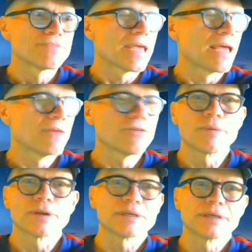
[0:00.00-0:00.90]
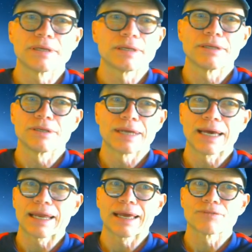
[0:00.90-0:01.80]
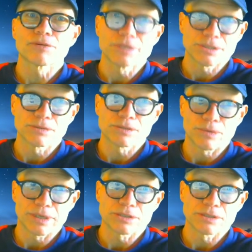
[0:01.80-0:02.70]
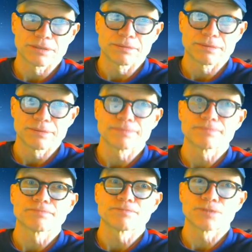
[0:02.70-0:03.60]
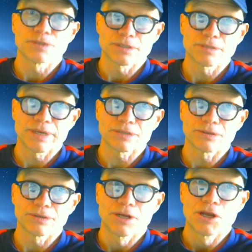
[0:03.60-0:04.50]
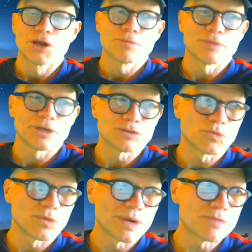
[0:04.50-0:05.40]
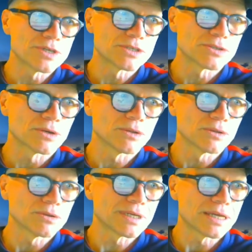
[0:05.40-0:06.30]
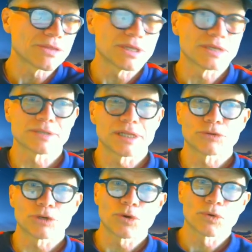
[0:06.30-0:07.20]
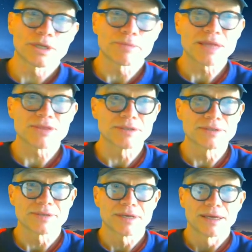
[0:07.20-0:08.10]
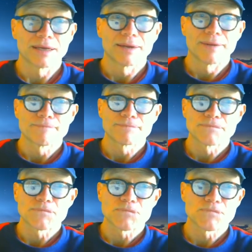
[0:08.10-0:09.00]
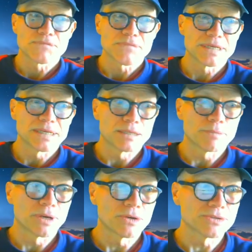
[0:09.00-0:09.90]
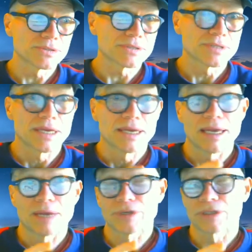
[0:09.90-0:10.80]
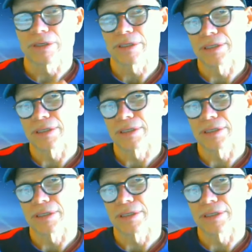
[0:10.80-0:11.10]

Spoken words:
Everybody, you got to have a research question for this semester, because when we start looking at things like recording methods in the posts, and we look at the